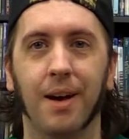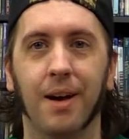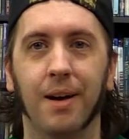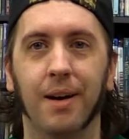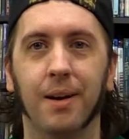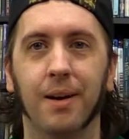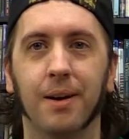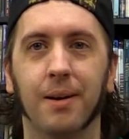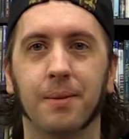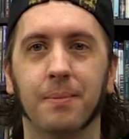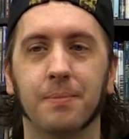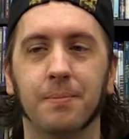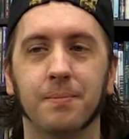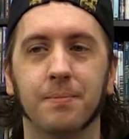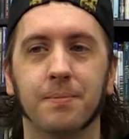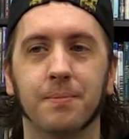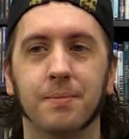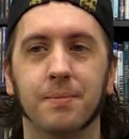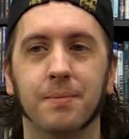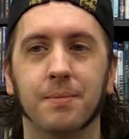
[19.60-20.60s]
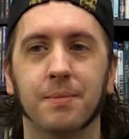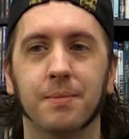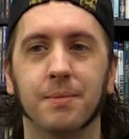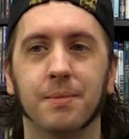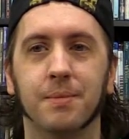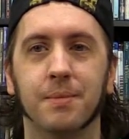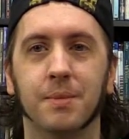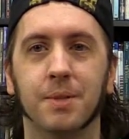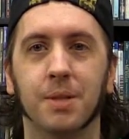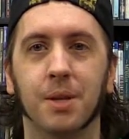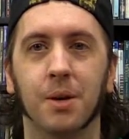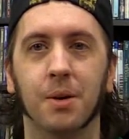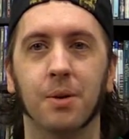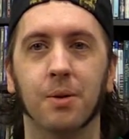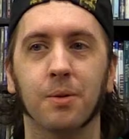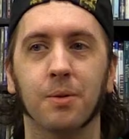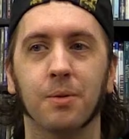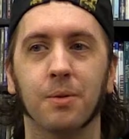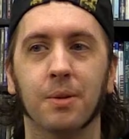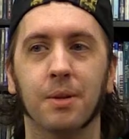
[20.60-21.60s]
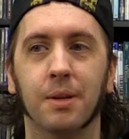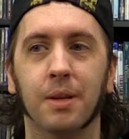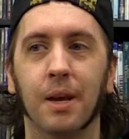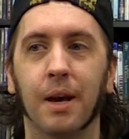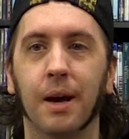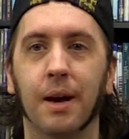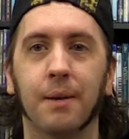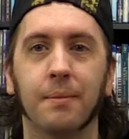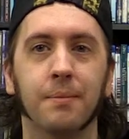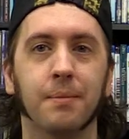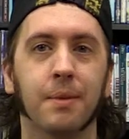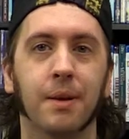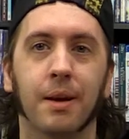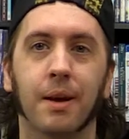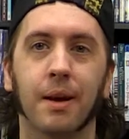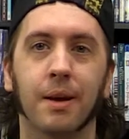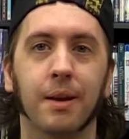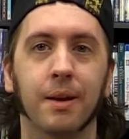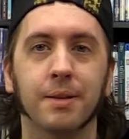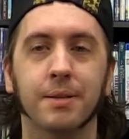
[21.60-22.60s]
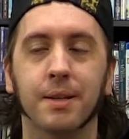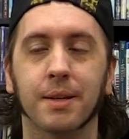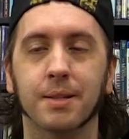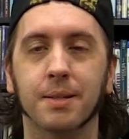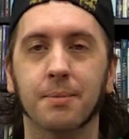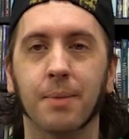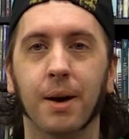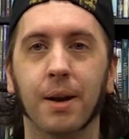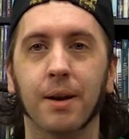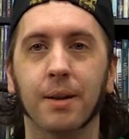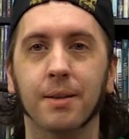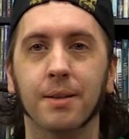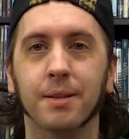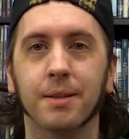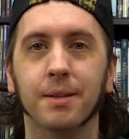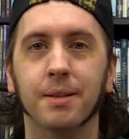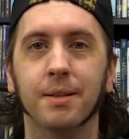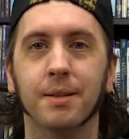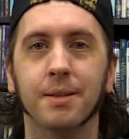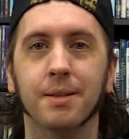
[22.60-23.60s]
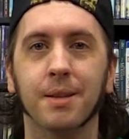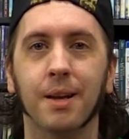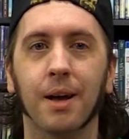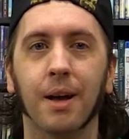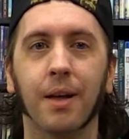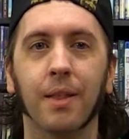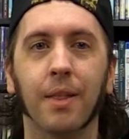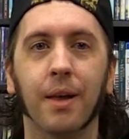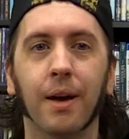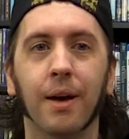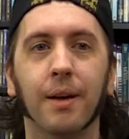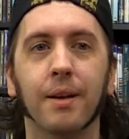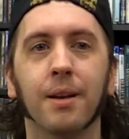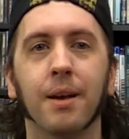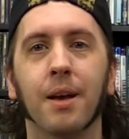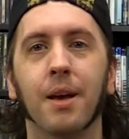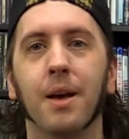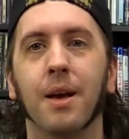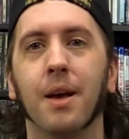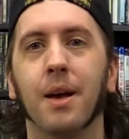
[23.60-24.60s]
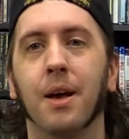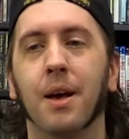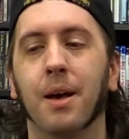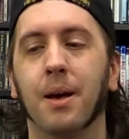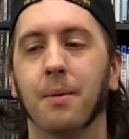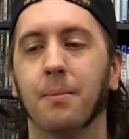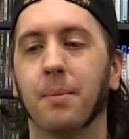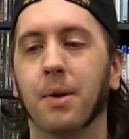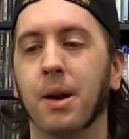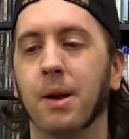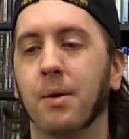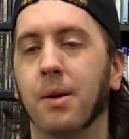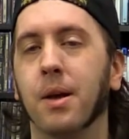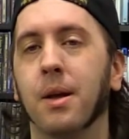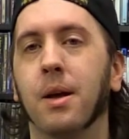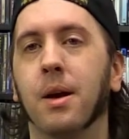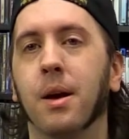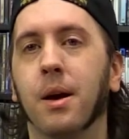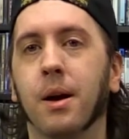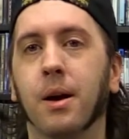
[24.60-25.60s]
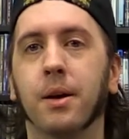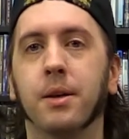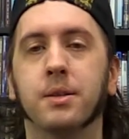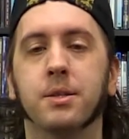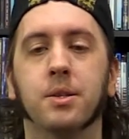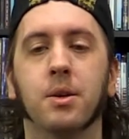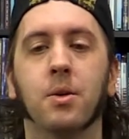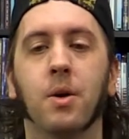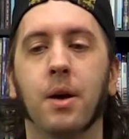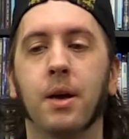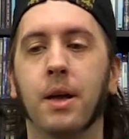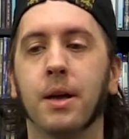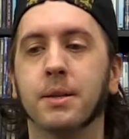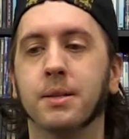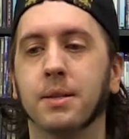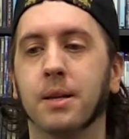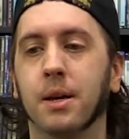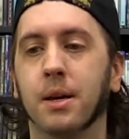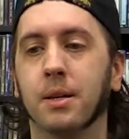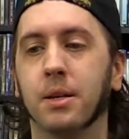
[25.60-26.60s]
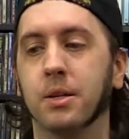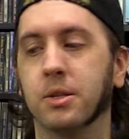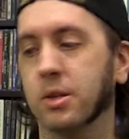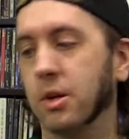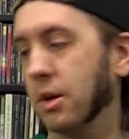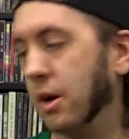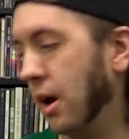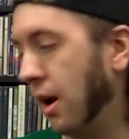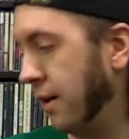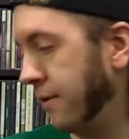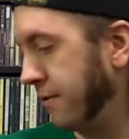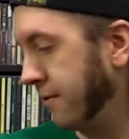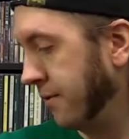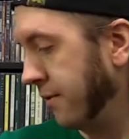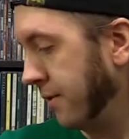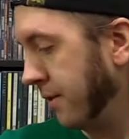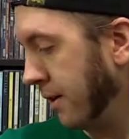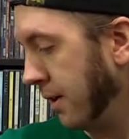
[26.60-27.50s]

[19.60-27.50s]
Um, so, yeah, I guess that's about it to say on that. But anyway, so I guess to start off,